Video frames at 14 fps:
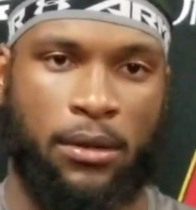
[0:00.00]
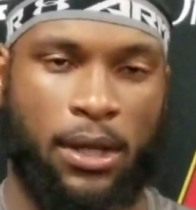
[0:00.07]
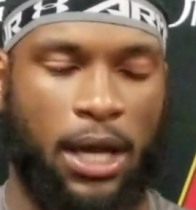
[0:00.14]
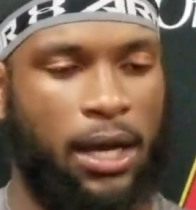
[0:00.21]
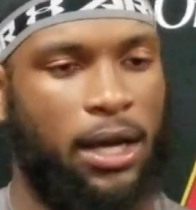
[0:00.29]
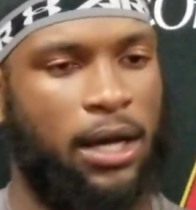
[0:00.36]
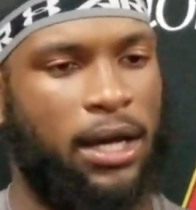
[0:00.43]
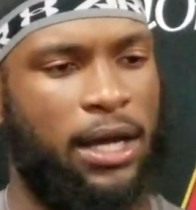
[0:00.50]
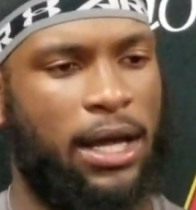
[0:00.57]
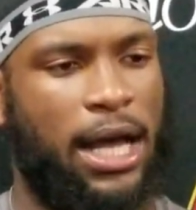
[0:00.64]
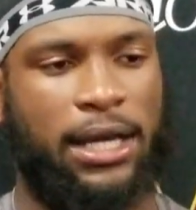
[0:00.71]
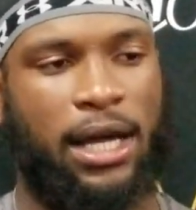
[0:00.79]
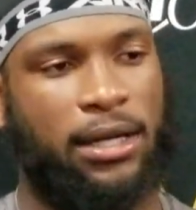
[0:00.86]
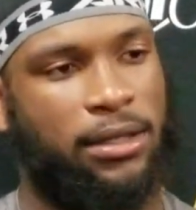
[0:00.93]
I
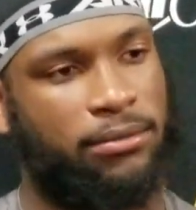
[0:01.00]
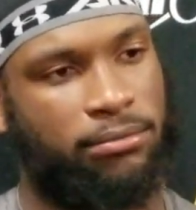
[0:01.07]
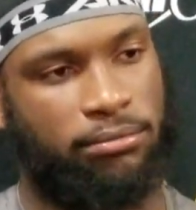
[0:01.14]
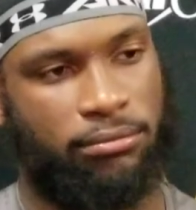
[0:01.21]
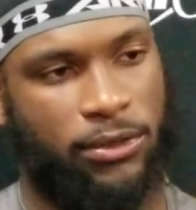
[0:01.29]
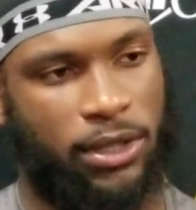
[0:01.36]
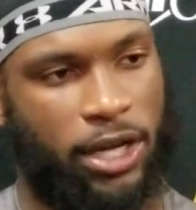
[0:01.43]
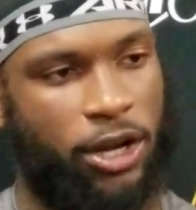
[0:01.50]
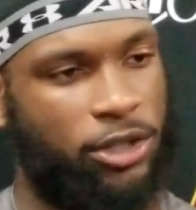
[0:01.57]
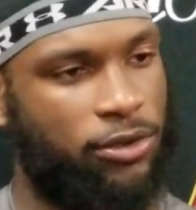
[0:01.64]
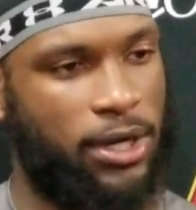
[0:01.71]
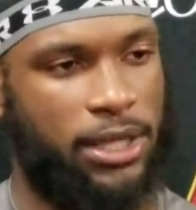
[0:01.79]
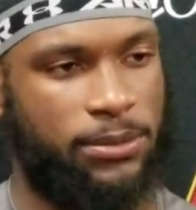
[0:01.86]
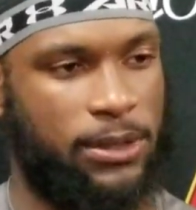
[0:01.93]
kind of
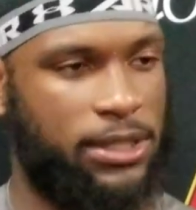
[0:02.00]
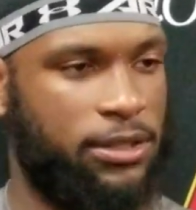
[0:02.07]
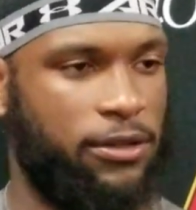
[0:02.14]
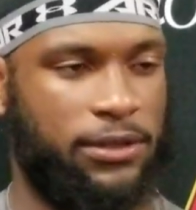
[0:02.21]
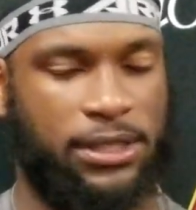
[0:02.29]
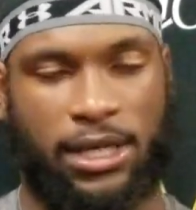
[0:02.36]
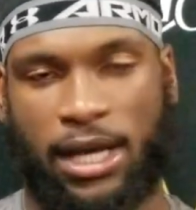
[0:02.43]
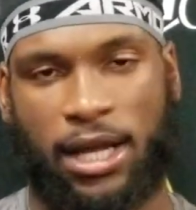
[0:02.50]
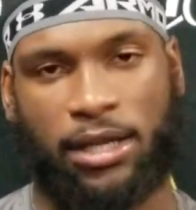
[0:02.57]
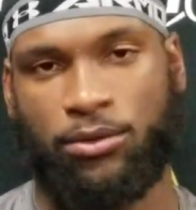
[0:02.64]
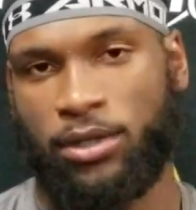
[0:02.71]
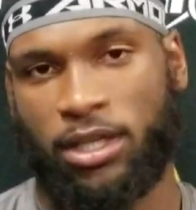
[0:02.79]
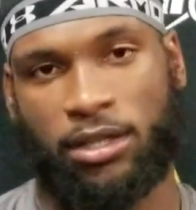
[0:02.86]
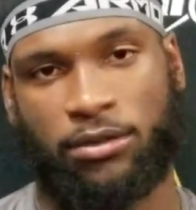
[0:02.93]
characterize myself as a guy
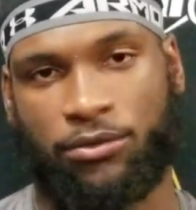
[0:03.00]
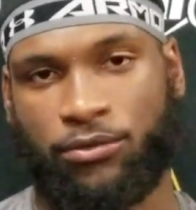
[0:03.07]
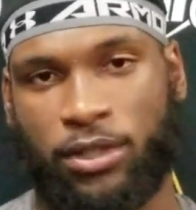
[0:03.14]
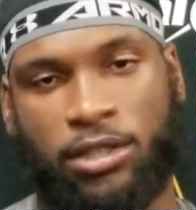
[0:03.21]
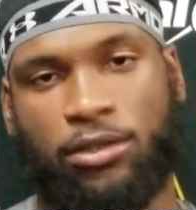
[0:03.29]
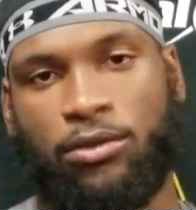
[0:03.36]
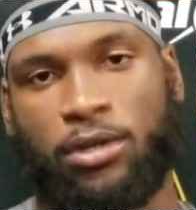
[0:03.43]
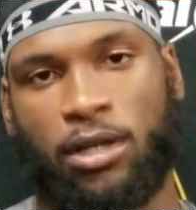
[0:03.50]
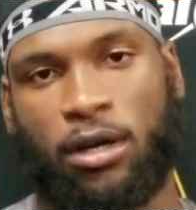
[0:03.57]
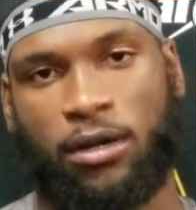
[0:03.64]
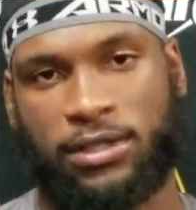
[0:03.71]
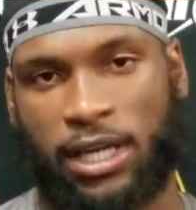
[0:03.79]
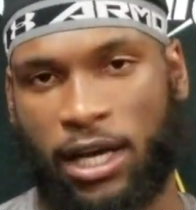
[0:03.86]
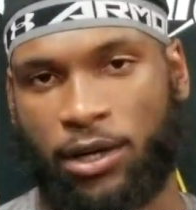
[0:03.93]
who can really do it all,
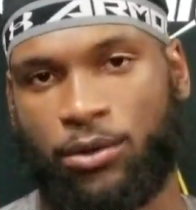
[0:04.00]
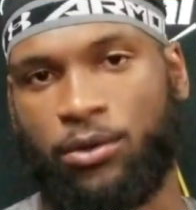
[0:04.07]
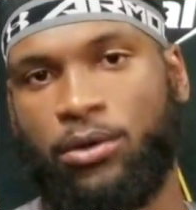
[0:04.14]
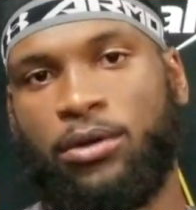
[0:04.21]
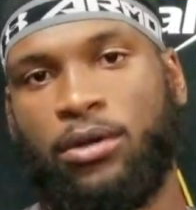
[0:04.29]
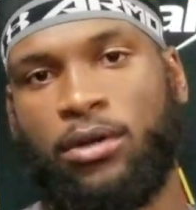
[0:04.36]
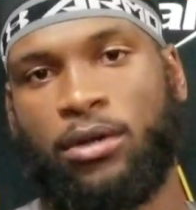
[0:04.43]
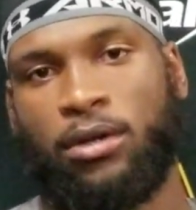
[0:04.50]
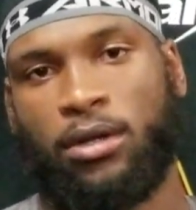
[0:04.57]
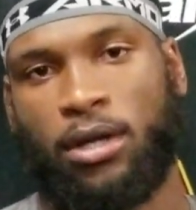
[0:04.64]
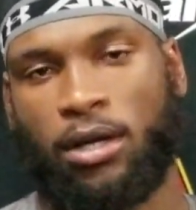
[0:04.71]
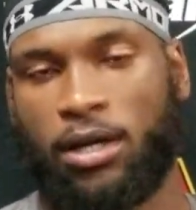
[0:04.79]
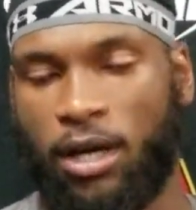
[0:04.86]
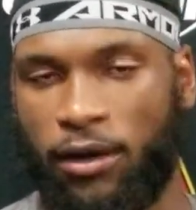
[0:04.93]
tackle,
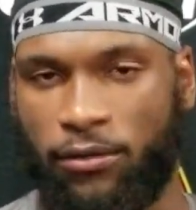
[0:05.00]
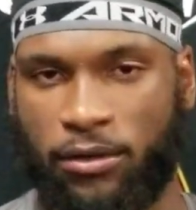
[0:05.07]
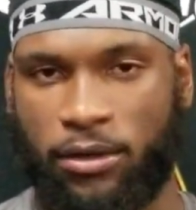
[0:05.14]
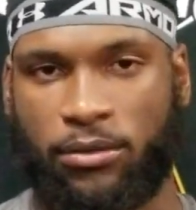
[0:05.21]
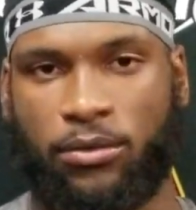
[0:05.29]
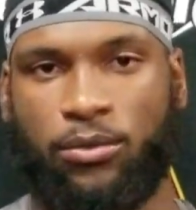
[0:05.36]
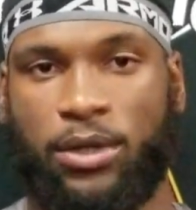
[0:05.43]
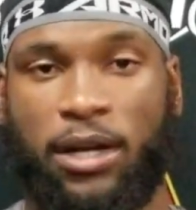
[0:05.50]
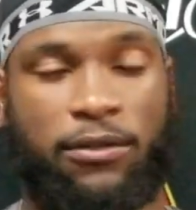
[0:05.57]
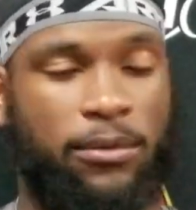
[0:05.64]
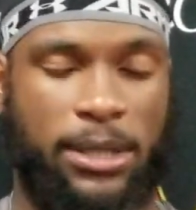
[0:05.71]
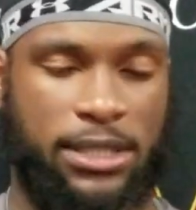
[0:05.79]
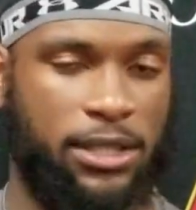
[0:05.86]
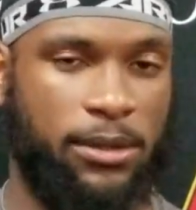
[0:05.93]
cover, whatever
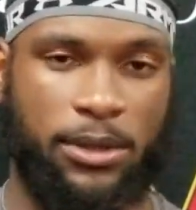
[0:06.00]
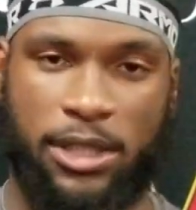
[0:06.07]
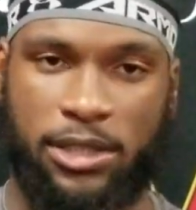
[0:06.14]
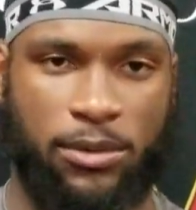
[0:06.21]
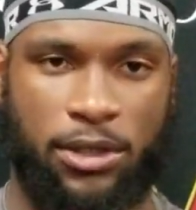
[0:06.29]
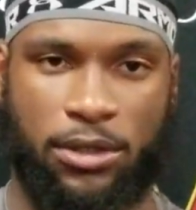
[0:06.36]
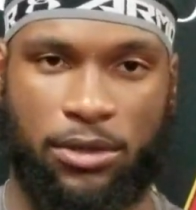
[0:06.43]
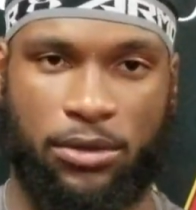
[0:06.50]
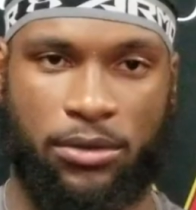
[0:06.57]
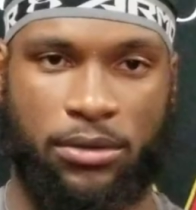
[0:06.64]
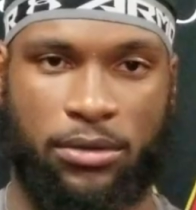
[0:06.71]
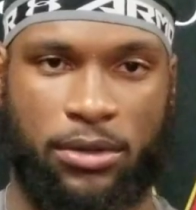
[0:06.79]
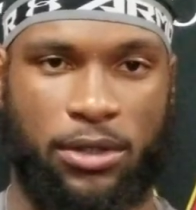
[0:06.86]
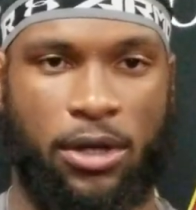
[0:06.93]
my team needs me to do,
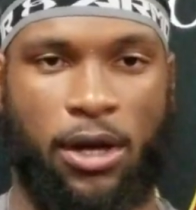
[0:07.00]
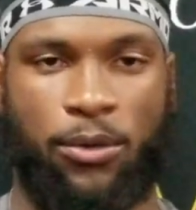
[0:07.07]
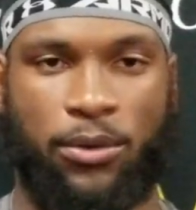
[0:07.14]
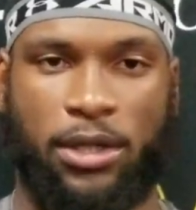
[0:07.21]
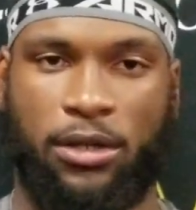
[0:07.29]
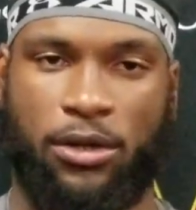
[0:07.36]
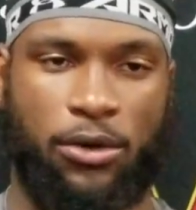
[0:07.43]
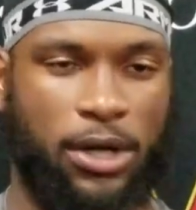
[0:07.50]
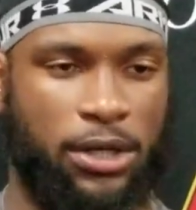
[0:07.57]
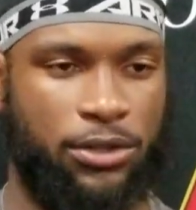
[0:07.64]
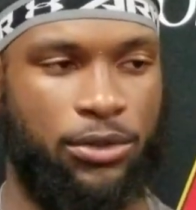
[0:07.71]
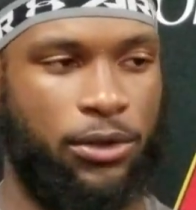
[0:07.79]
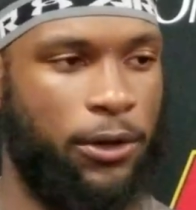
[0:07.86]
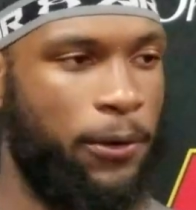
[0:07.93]
you know, I'm willing to go out and
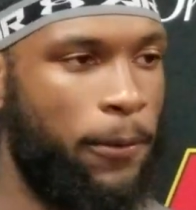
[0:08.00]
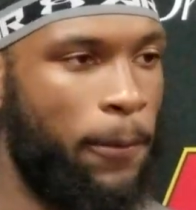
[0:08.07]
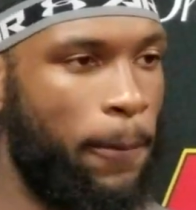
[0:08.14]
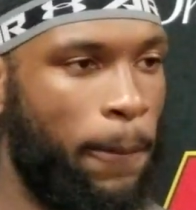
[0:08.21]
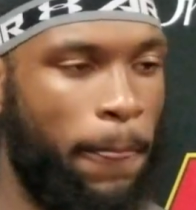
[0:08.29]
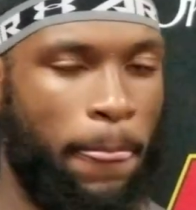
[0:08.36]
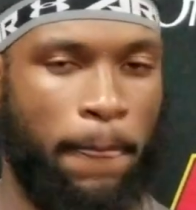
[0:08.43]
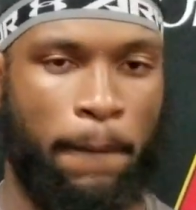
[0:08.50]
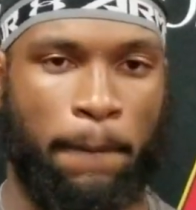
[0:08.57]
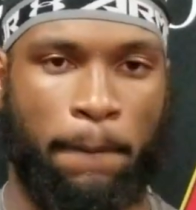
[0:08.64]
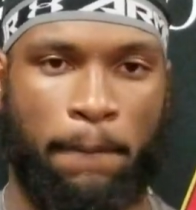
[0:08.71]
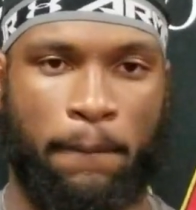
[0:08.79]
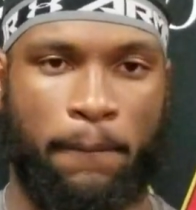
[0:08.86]
do it.